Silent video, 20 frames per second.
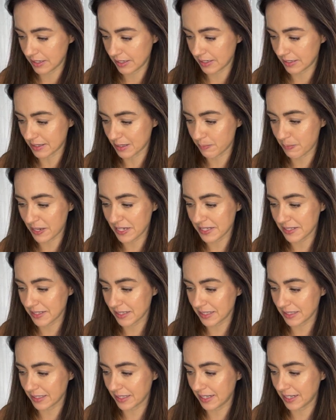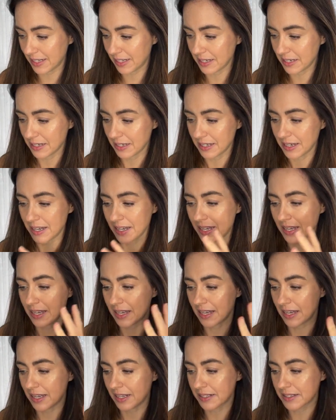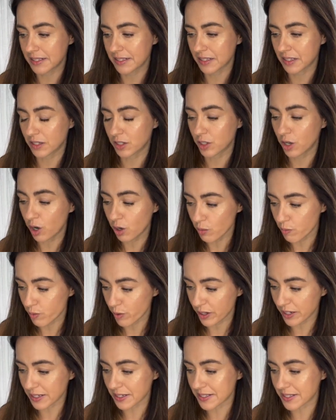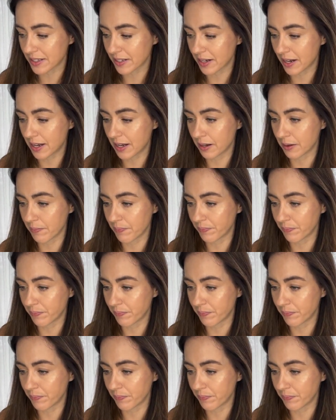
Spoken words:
it's basically, it's cult products that